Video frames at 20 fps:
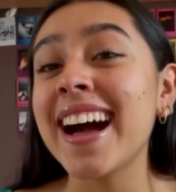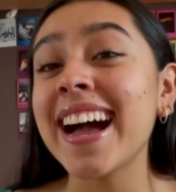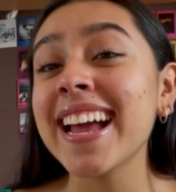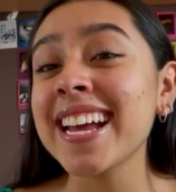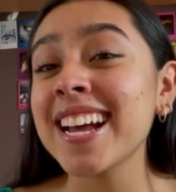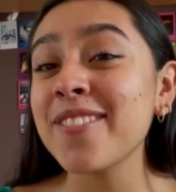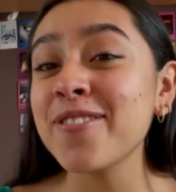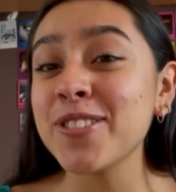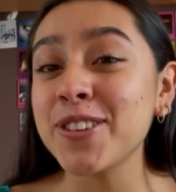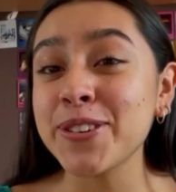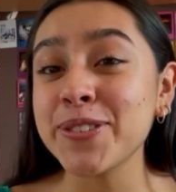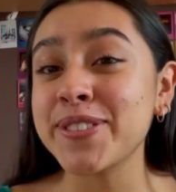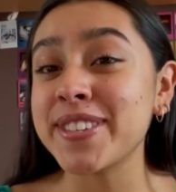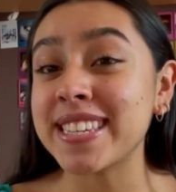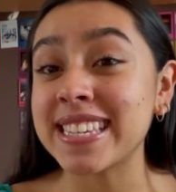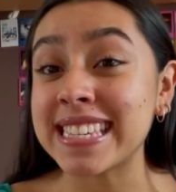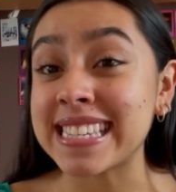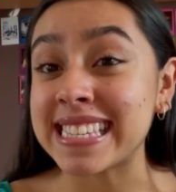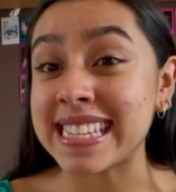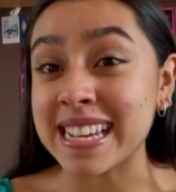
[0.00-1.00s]
have used
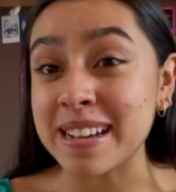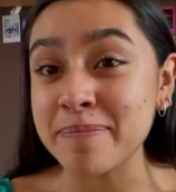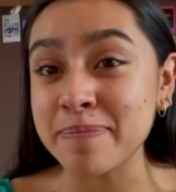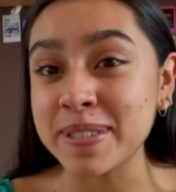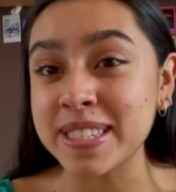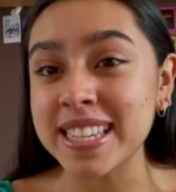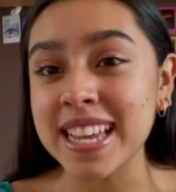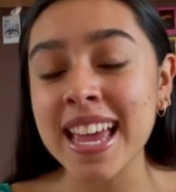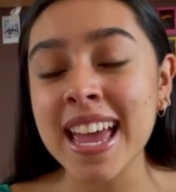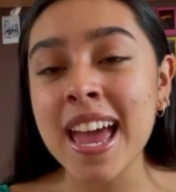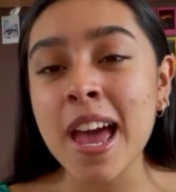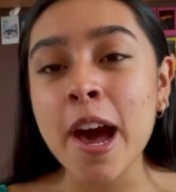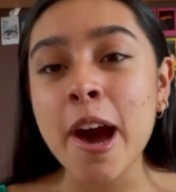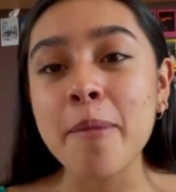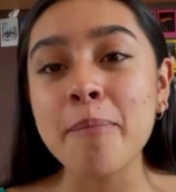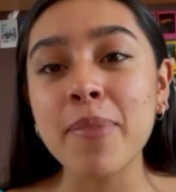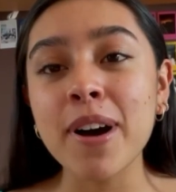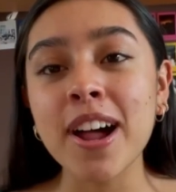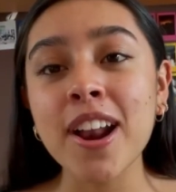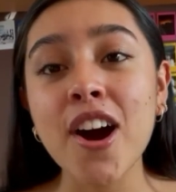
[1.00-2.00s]
these tips,
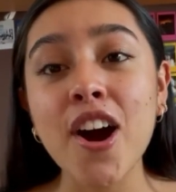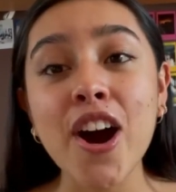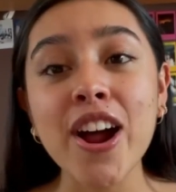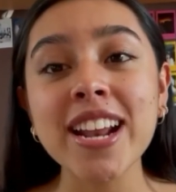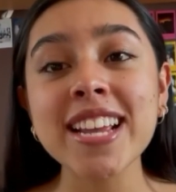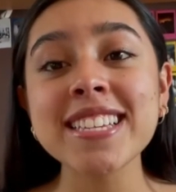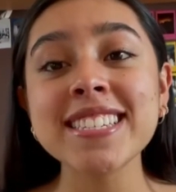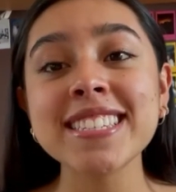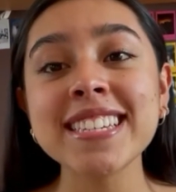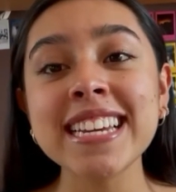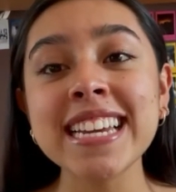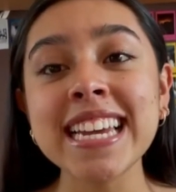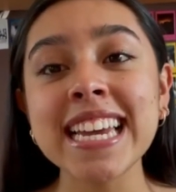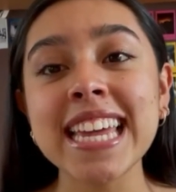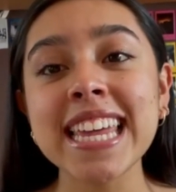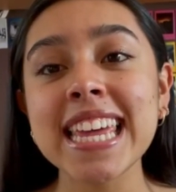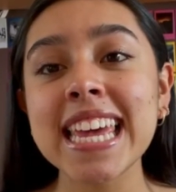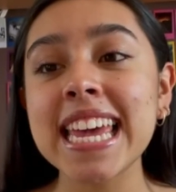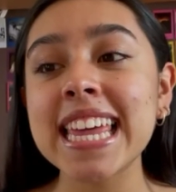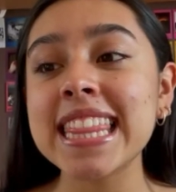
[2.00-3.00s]
but honestly,
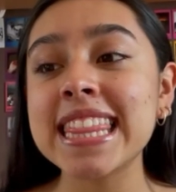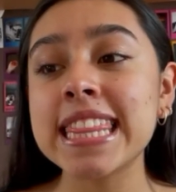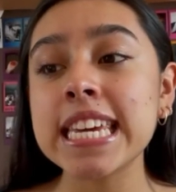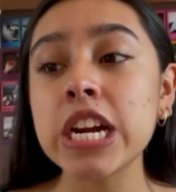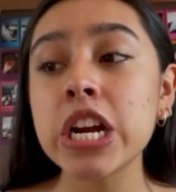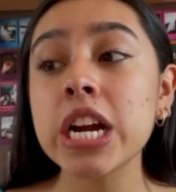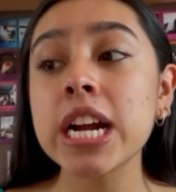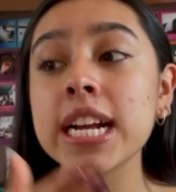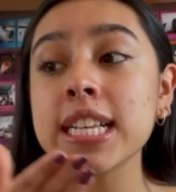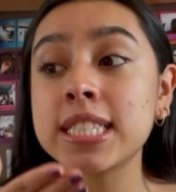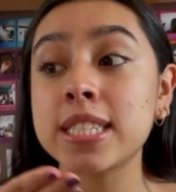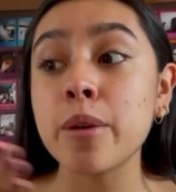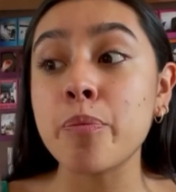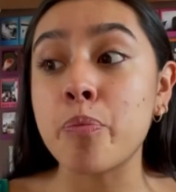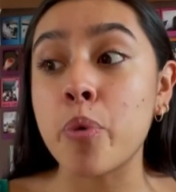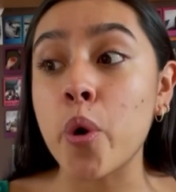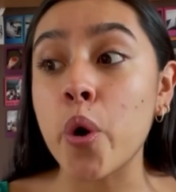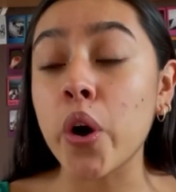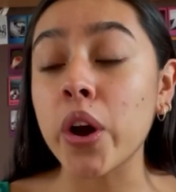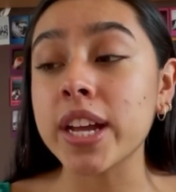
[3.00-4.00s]
there gets a
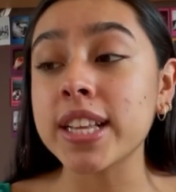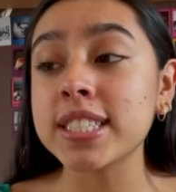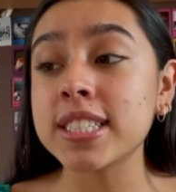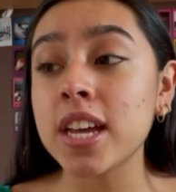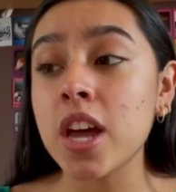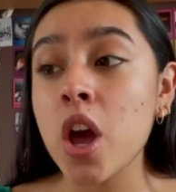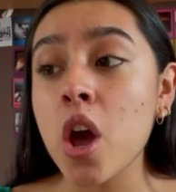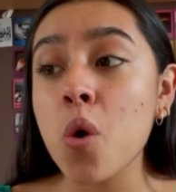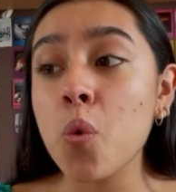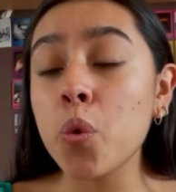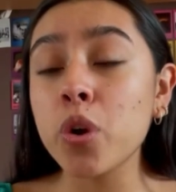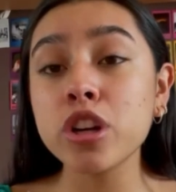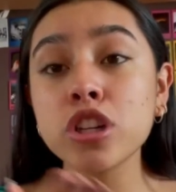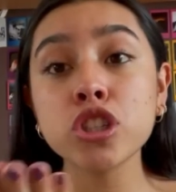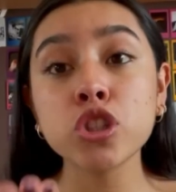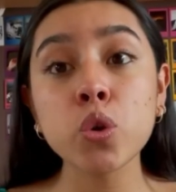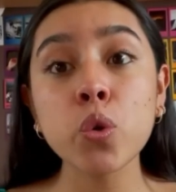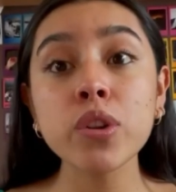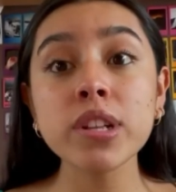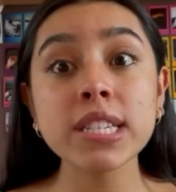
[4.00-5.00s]
point where
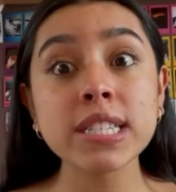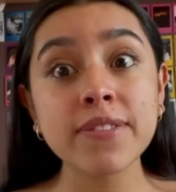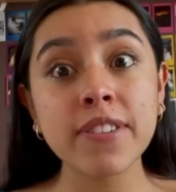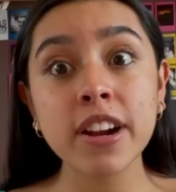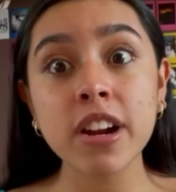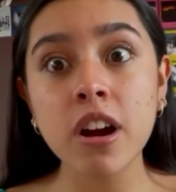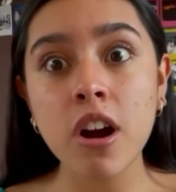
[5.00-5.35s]
school is very